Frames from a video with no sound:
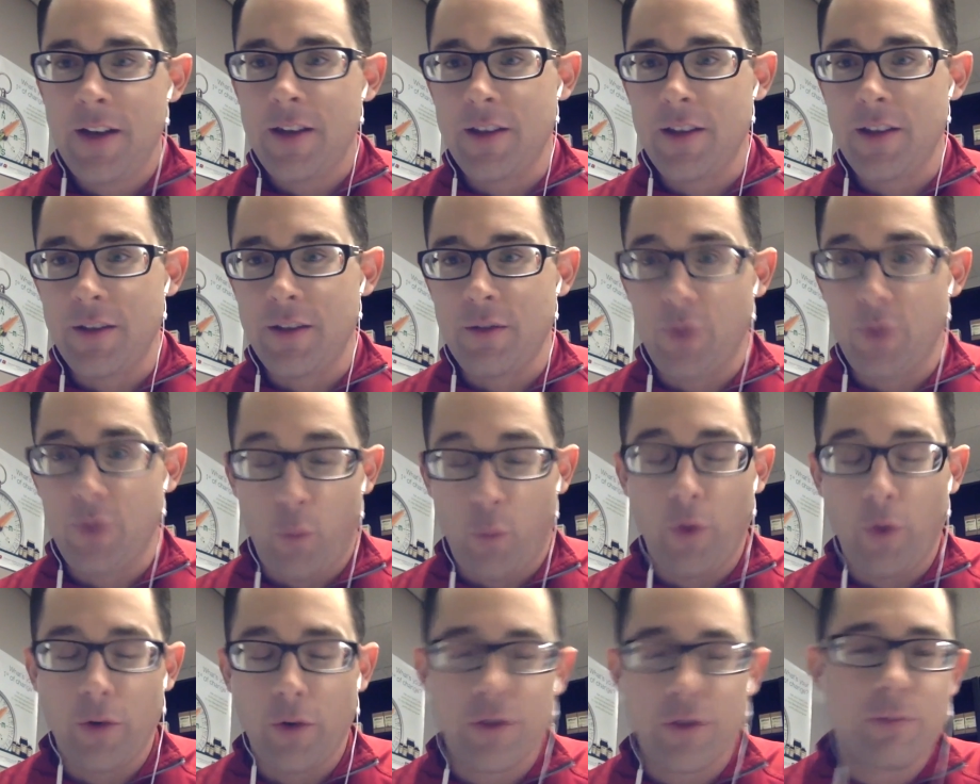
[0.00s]
the
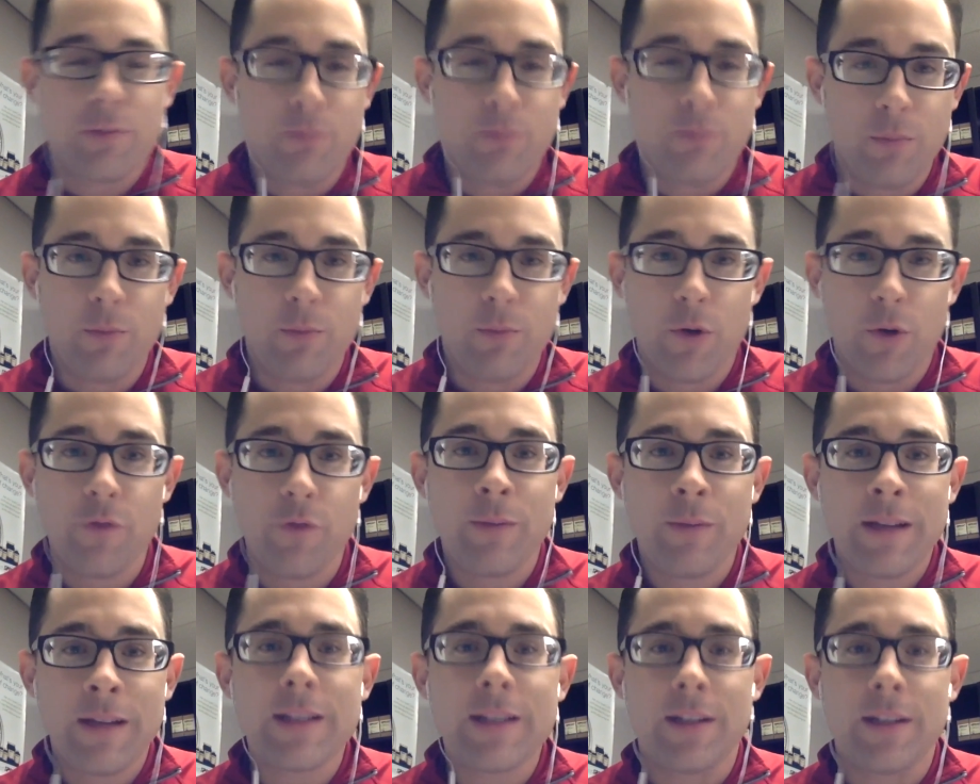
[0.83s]
words
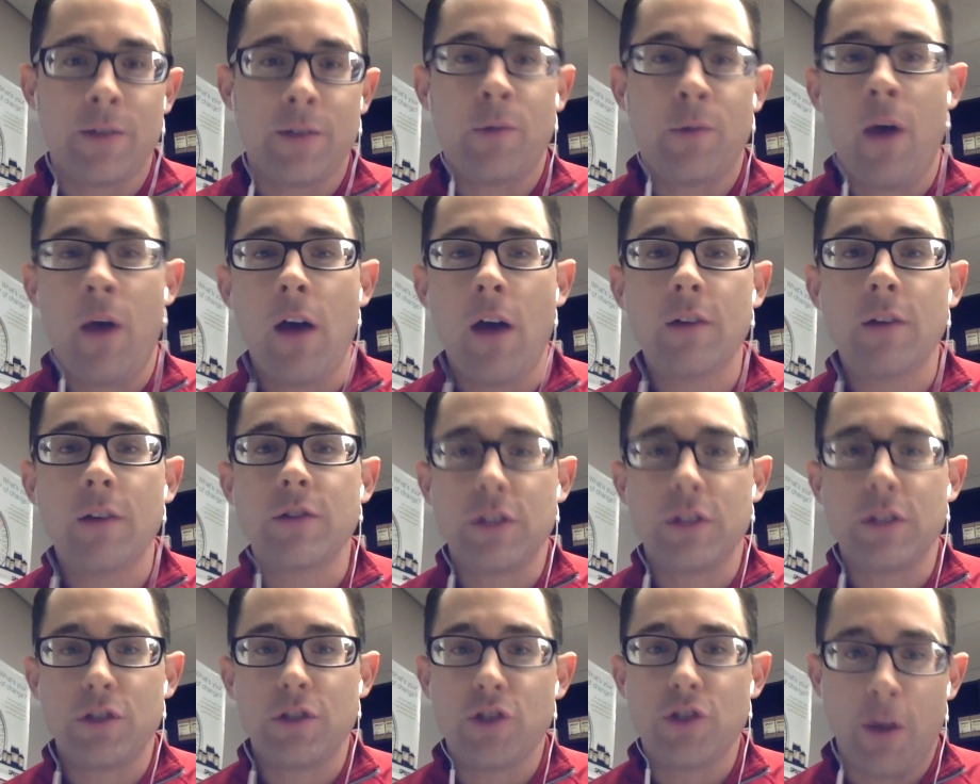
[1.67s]
movement and
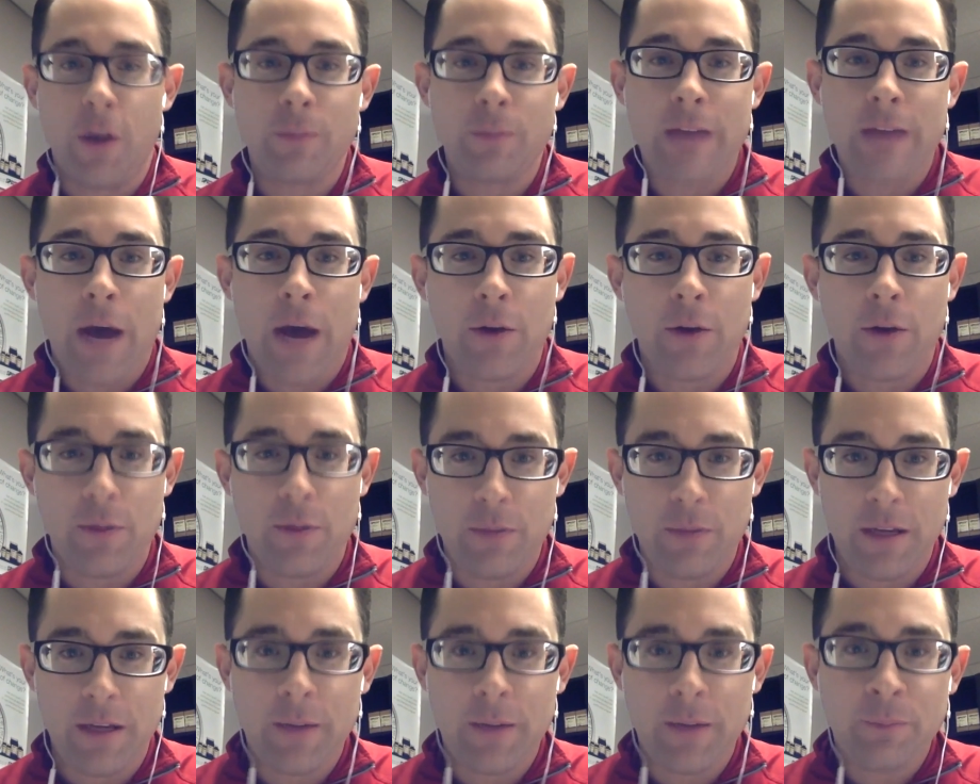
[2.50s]
neurology jumped out at me.